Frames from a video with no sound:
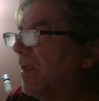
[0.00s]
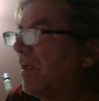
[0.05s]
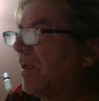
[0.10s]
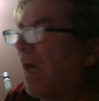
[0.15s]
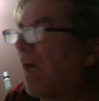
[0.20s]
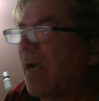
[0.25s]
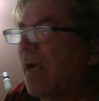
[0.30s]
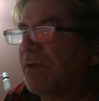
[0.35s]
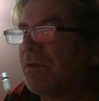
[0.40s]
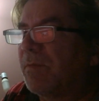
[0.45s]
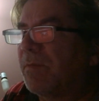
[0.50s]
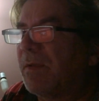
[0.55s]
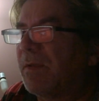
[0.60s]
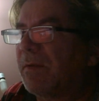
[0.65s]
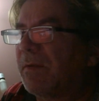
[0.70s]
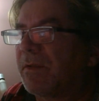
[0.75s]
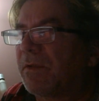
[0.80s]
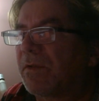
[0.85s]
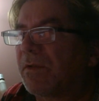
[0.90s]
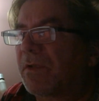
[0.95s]
I should be able
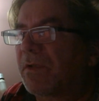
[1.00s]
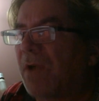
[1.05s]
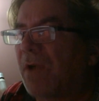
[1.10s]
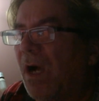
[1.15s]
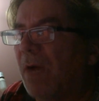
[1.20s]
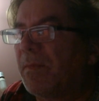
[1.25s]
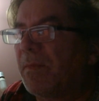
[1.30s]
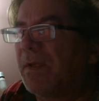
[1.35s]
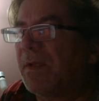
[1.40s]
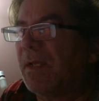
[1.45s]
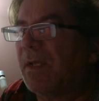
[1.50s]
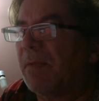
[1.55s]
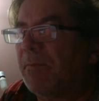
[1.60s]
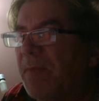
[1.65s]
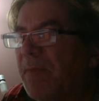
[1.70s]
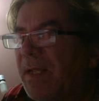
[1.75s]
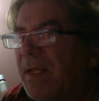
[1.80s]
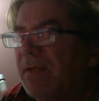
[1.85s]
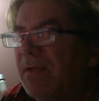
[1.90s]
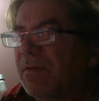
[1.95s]
to just copy and
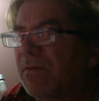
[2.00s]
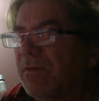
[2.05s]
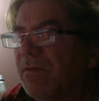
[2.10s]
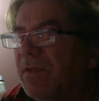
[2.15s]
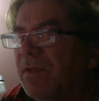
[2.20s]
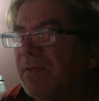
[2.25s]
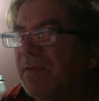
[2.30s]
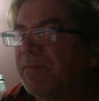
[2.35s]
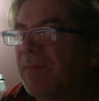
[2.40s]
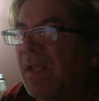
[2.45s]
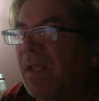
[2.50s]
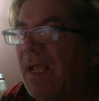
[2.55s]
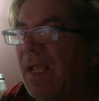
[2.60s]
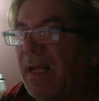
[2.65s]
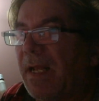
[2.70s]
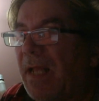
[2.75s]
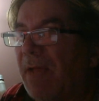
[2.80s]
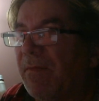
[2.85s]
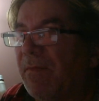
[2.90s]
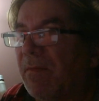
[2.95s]
paste those in and
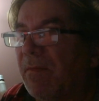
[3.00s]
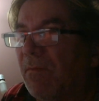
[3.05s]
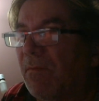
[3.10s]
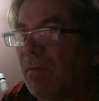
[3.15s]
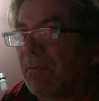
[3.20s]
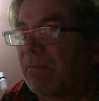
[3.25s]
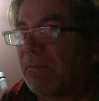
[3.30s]
have them